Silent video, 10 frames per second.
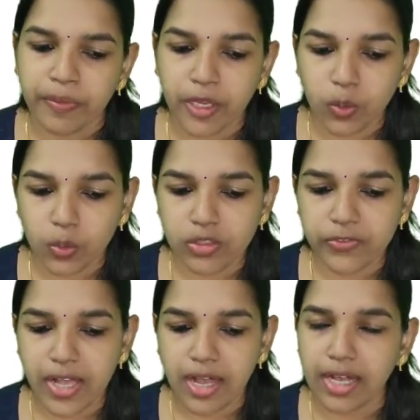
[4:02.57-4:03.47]
Then
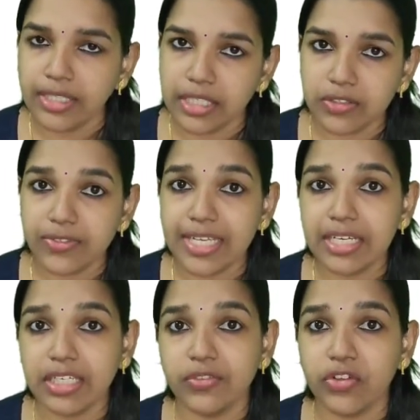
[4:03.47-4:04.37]
ulsaha, that is
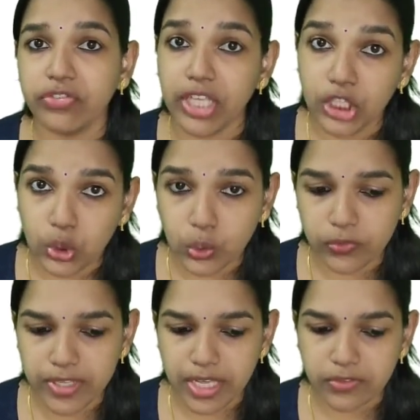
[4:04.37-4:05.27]
increase of
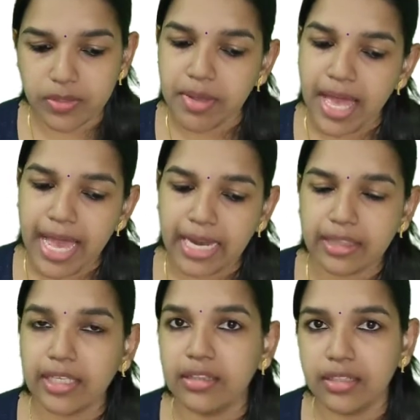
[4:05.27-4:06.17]
enthusiasm,
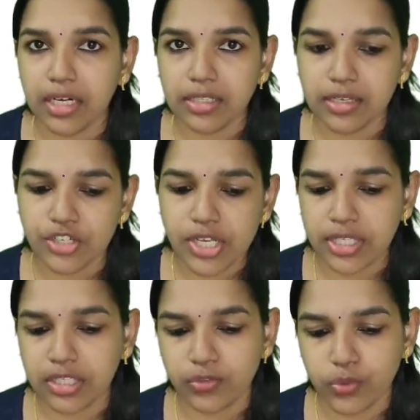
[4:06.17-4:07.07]
and tantra nasha,
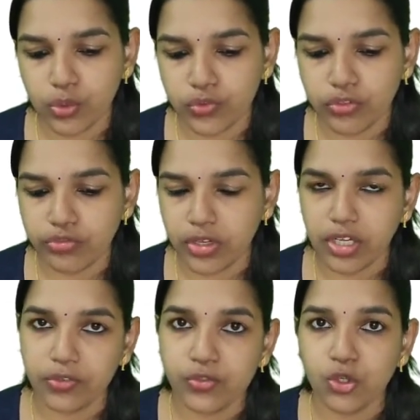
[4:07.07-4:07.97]
that is loss
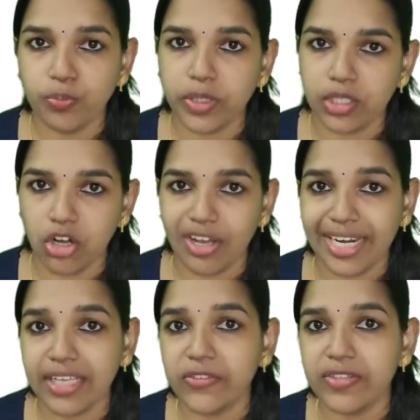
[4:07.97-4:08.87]
of stupor or
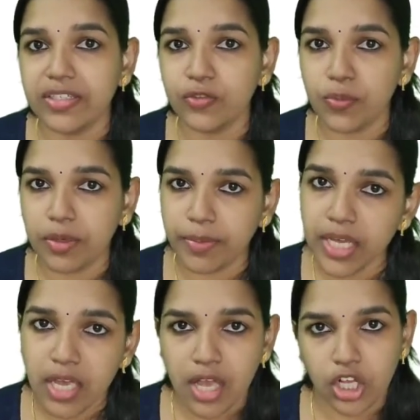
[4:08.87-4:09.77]
laziness will
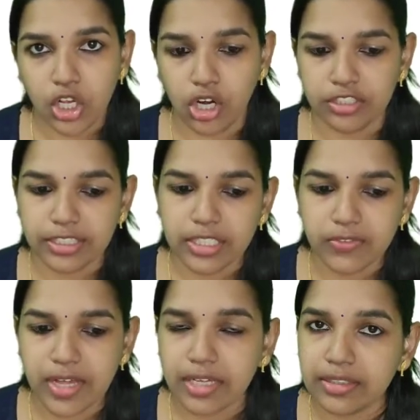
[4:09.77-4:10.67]
be gone.
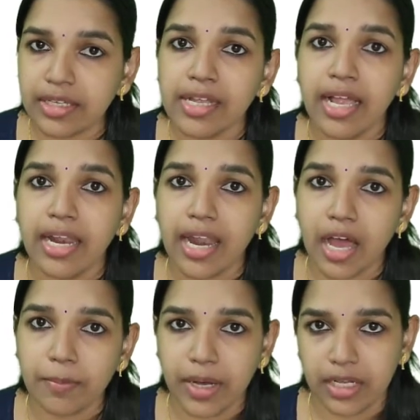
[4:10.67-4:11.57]
These are the
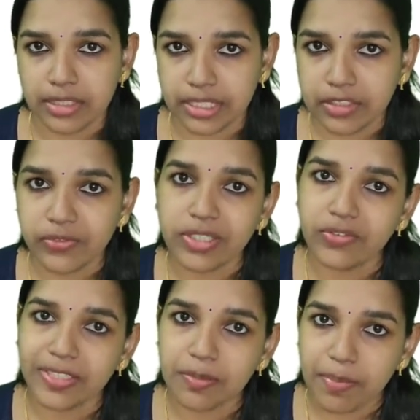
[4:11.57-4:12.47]
labha, that is
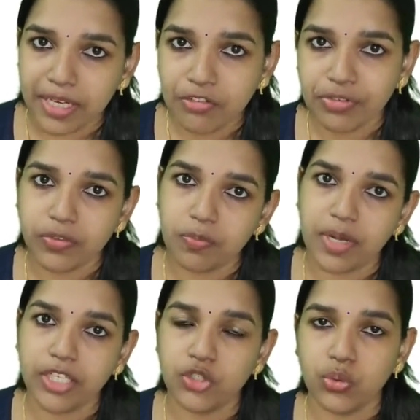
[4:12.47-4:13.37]
these are the benefits
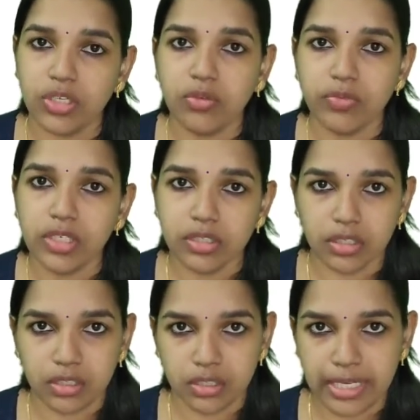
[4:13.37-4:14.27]
by doing with
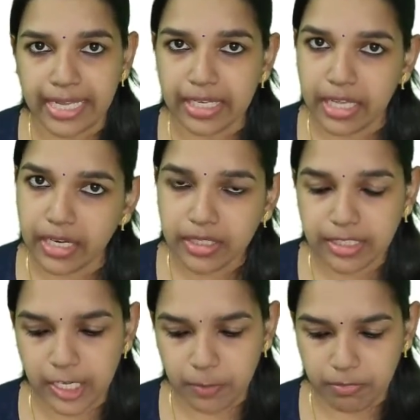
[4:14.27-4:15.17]

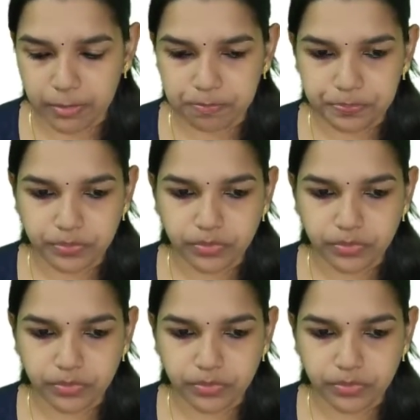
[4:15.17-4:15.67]
lankhana karma.